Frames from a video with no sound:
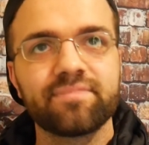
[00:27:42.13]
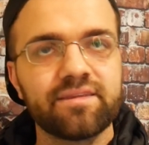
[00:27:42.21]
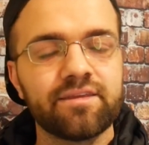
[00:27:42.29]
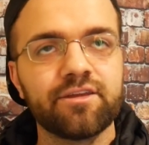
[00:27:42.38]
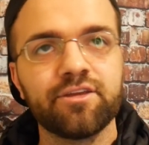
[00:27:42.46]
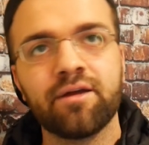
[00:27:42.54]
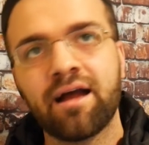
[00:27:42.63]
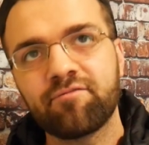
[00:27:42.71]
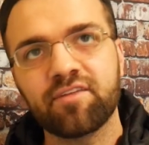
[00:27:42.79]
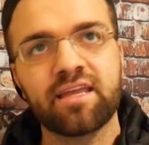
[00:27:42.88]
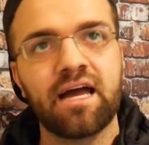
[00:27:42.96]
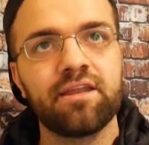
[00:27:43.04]
you have
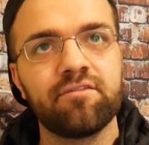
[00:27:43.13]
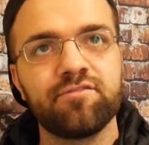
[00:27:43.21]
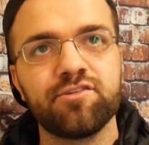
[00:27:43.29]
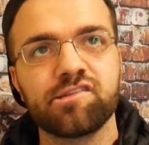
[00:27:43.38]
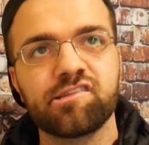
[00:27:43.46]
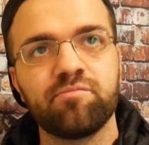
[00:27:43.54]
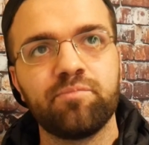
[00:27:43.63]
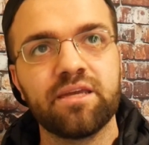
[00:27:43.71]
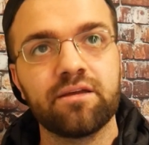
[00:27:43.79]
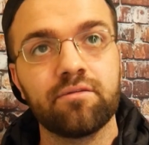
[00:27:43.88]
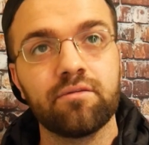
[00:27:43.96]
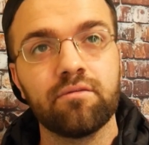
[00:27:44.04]
to kind of just
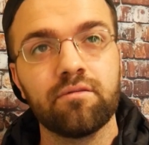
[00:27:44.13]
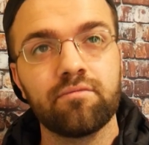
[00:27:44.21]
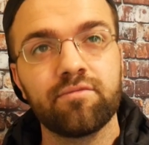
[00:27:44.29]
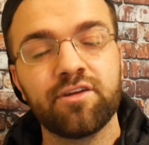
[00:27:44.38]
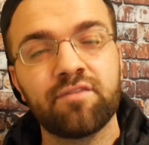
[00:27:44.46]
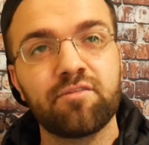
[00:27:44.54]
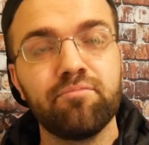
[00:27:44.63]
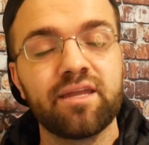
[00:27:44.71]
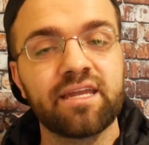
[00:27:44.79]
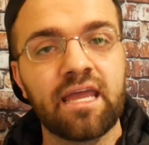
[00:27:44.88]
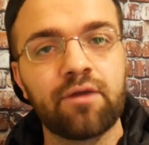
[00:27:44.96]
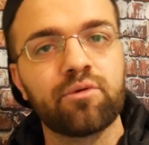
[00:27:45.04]
you have to
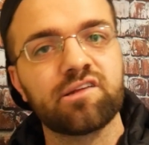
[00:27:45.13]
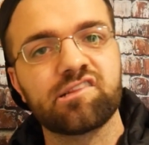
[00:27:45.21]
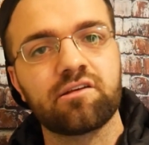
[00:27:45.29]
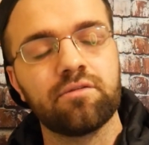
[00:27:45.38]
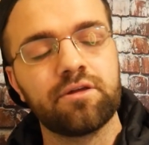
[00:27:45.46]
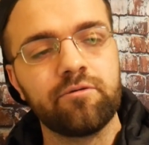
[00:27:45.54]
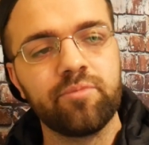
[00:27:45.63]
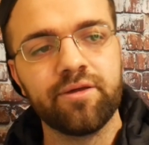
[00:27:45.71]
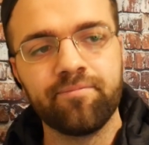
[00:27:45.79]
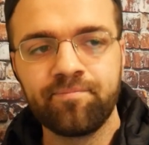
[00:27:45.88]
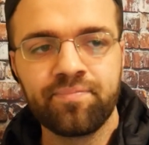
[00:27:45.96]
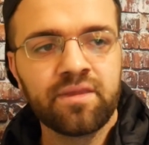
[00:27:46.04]
mitigate risk a little
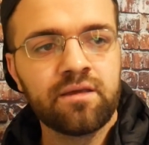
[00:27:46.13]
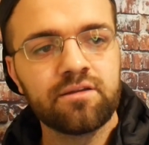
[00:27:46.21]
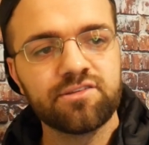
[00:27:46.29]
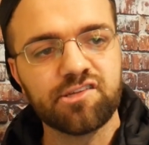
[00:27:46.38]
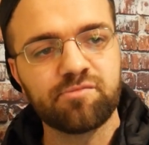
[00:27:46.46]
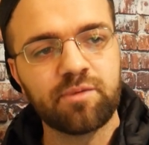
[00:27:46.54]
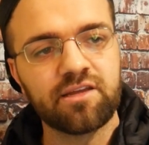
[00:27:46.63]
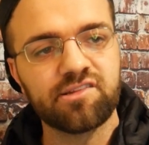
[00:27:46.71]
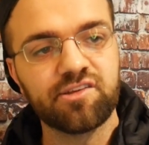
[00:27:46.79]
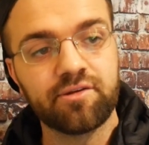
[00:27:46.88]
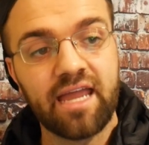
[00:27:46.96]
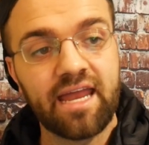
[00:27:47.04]
bit, just
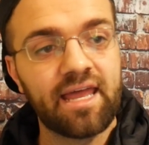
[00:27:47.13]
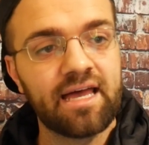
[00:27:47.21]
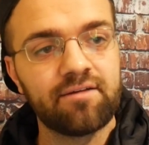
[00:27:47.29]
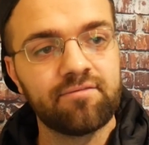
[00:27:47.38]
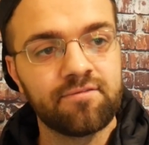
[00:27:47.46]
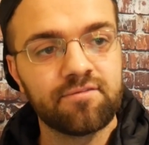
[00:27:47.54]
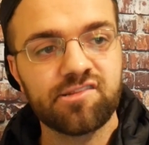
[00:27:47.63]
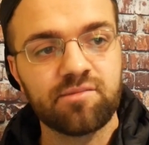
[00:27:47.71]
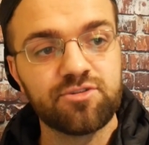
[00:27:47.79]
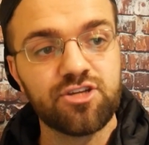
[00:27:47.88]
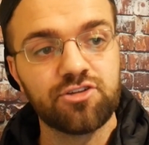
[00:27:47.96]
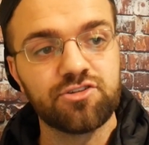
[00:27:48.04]
because you can have
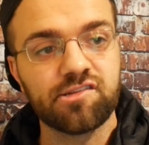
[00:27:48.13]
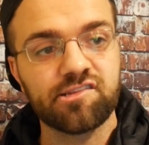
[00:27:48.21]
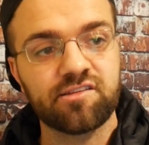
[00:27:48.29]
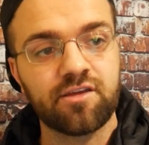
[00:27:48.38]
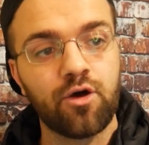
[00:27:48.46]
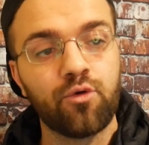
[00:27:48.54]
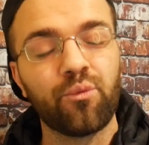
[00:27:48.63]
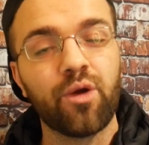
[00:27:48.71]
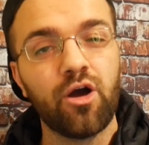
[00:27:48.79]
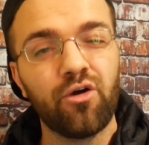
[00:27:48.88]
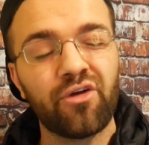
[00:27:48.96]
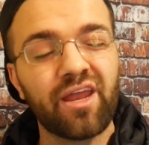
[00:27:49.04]
some judges go
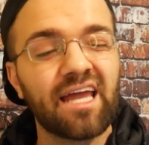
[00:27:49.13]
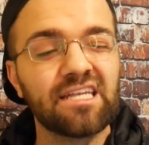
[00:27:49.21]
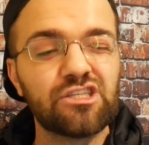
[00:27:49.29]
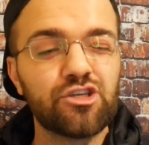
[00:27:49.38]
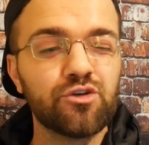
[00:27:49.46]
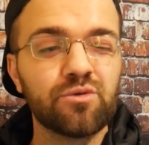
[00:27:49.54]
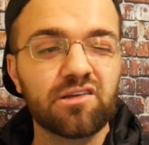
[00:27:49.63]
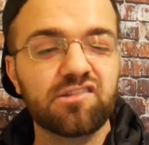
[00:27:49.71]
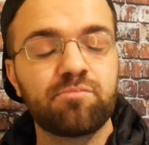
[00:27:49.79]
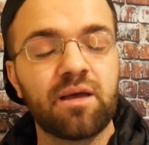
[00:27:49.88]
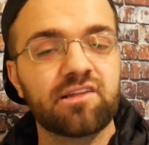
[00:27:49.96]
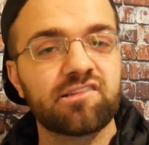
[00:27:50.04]
rogue, and I do
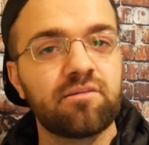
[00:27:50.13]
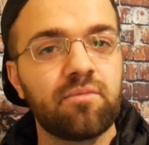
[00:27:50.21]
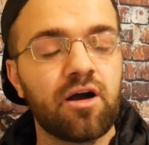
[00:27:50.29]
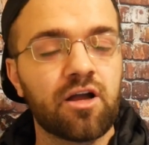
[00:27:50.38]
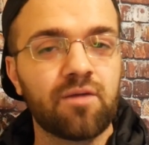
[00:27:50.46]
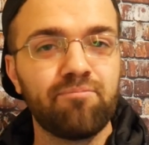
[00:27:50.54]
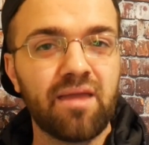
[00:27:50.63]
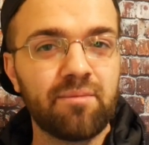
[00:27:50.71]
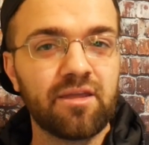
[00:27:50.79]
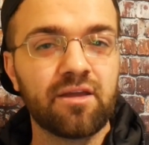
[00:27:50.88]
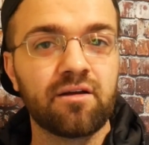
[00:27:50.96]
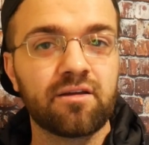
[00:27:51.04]
expect
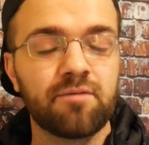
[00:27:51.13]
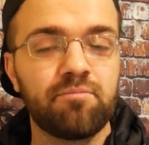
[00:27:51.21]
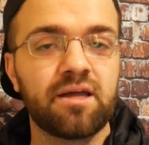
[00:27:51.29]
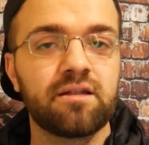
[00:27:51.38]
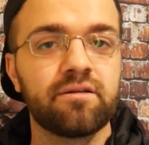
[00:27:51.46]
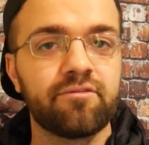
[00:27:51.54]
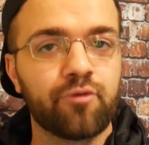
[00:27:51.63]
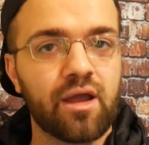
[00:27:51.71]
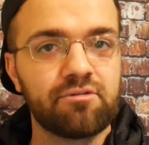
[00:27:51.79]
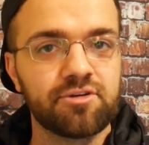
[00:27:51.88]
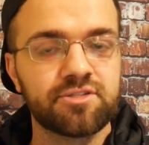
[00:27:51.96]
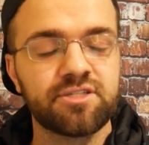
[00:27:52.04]
maybe a competitive
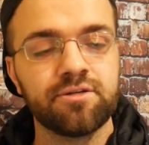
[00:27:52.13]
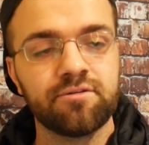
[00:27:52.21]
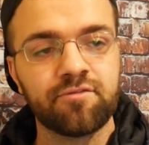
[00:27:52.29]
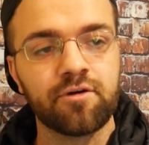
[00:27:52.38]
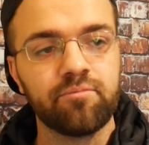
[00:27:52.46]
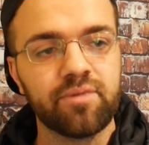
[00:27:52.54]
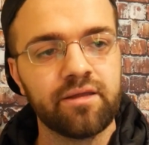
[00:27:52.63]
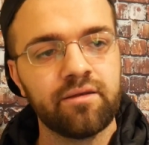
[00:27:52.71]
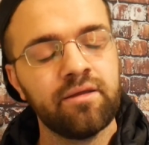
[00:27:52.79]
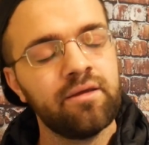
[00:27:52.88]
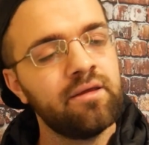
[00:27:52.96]
round or 2 for a bit.